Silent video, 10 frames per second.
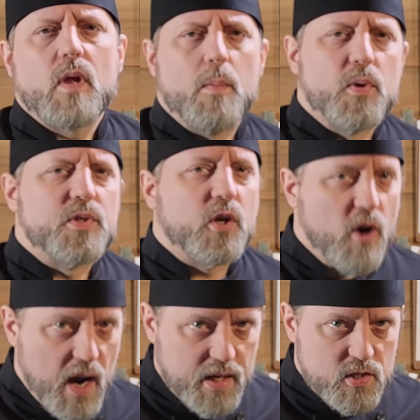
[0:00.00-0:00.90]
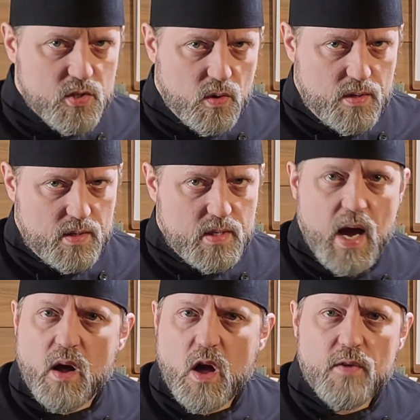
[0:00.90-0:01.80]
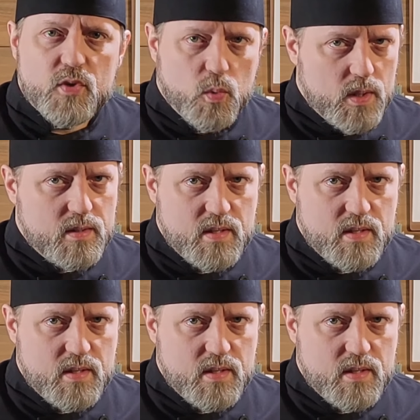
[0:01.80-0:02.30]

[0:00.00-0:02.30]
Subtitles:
and put the grinding stone on the towel off to one